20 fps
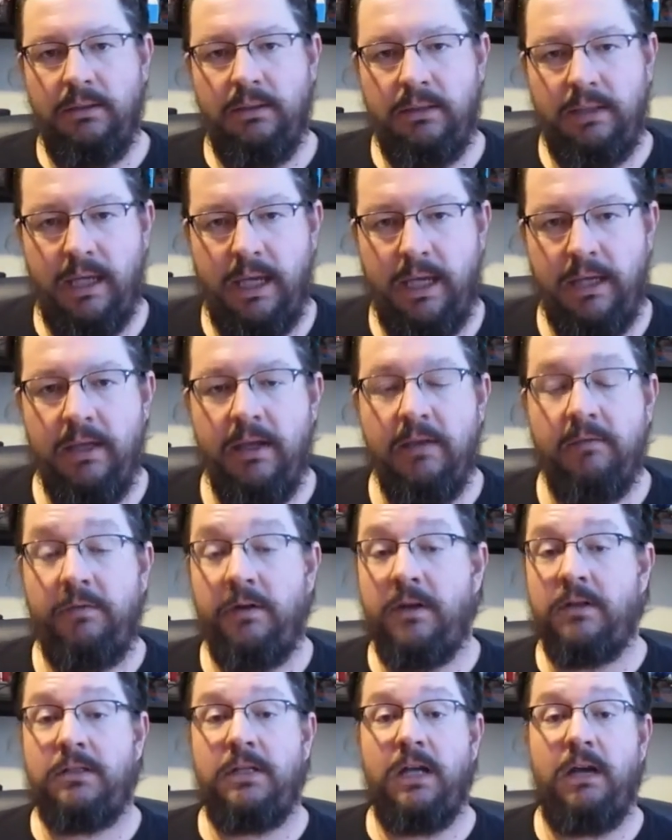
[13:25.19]
Okay?
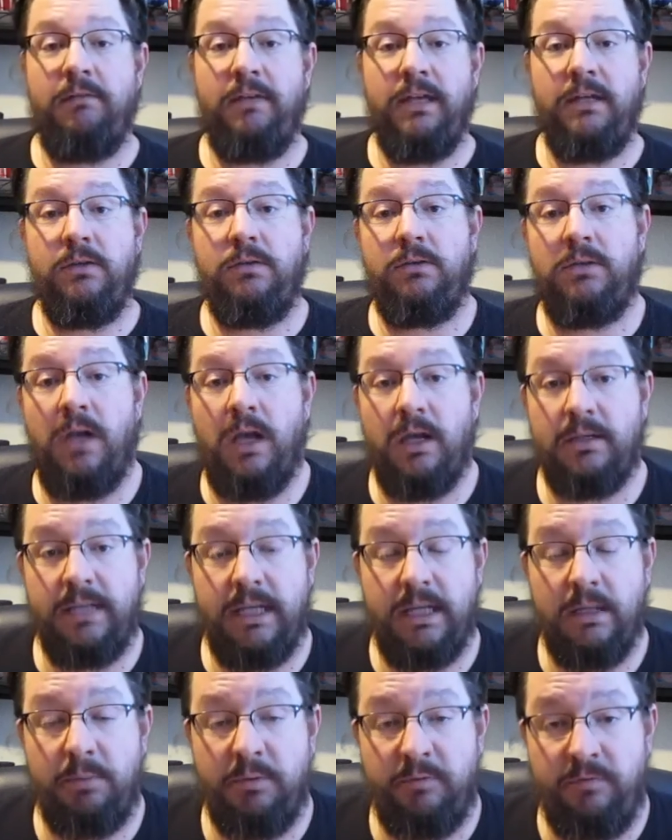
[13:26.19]
First off, that dude talks
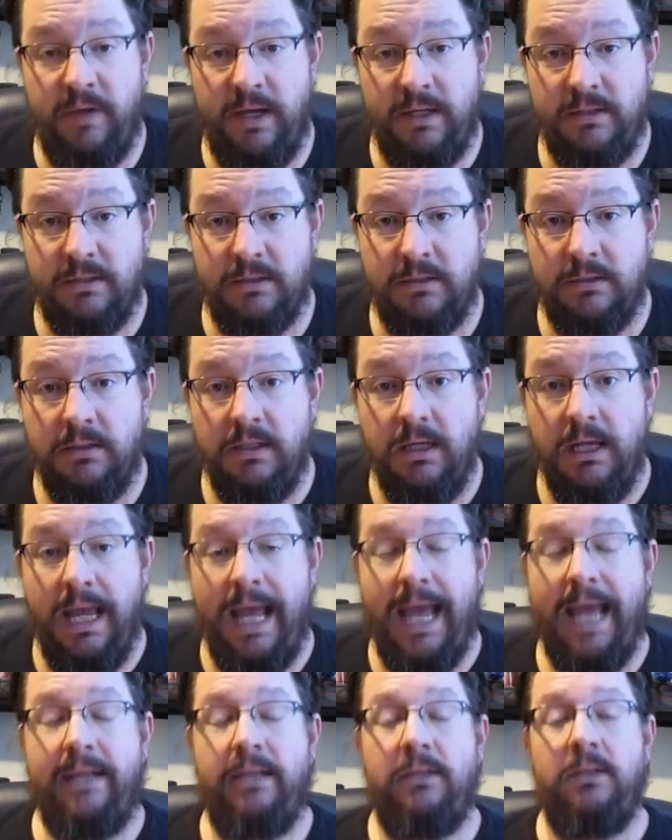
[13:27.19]
like a professor.
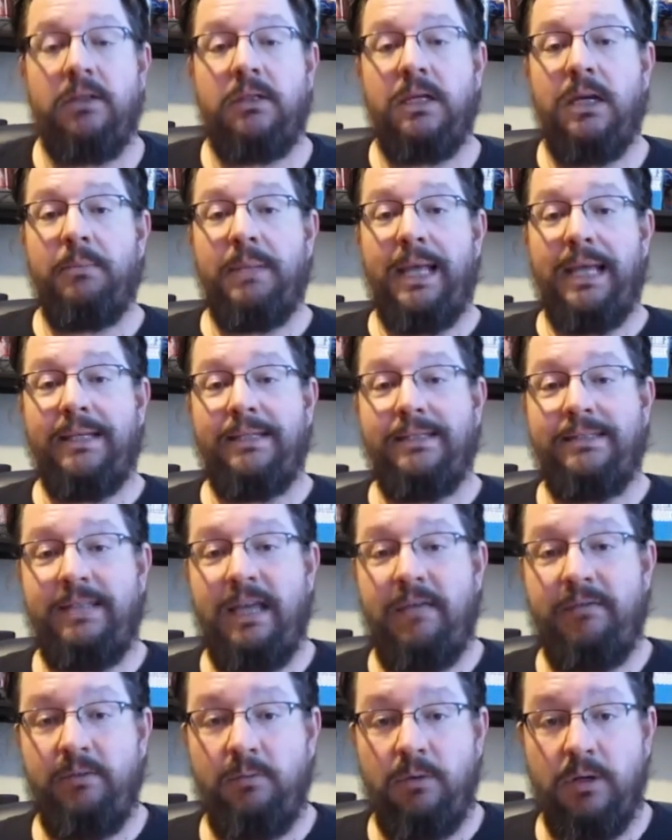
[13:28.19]
I had to look up like
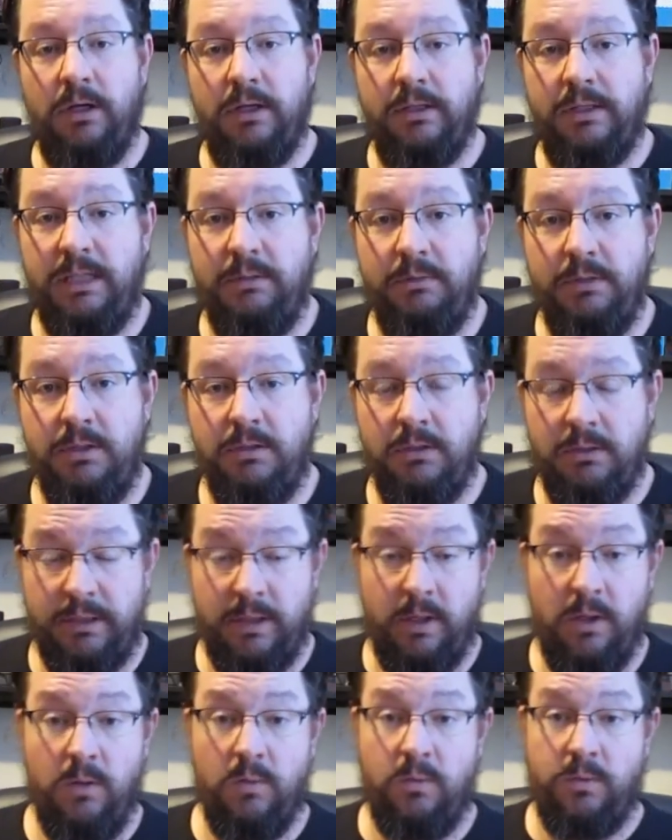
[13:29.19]
7 words he was using.
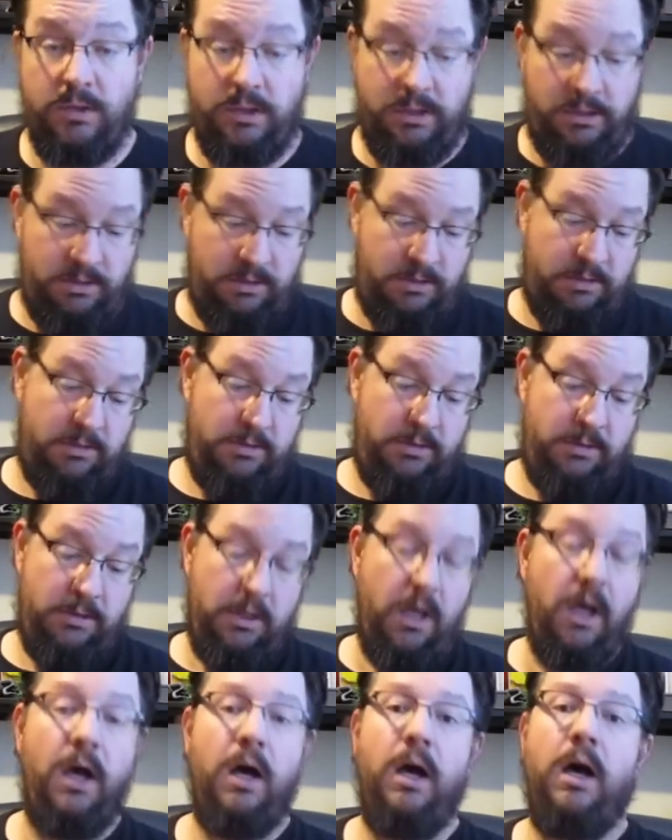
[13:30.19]
Like, oh shit.
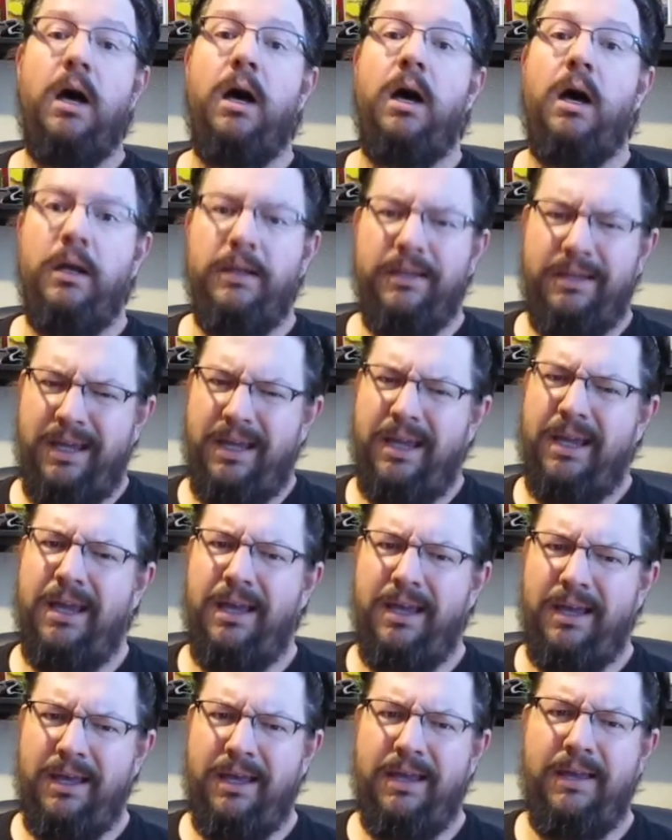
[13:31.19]

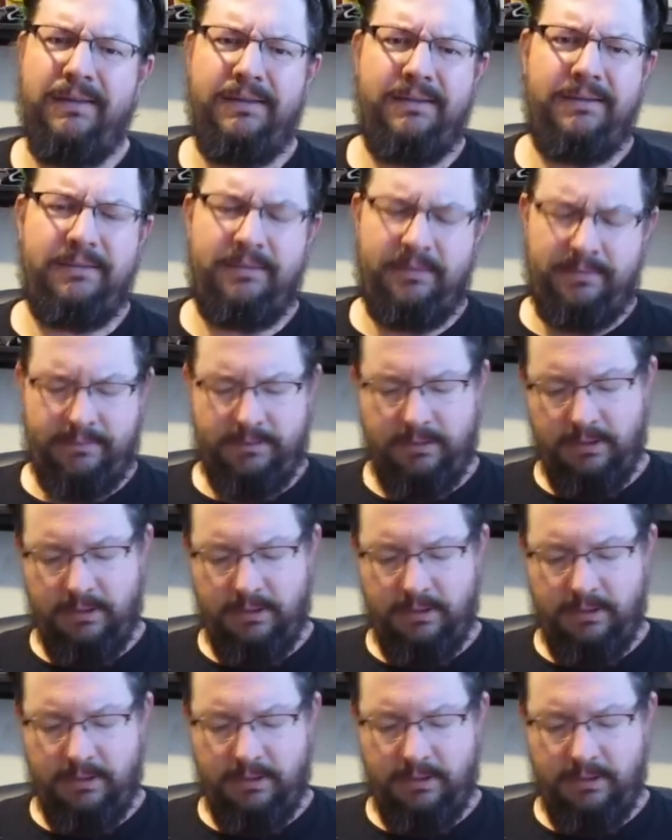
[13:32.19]
Yes.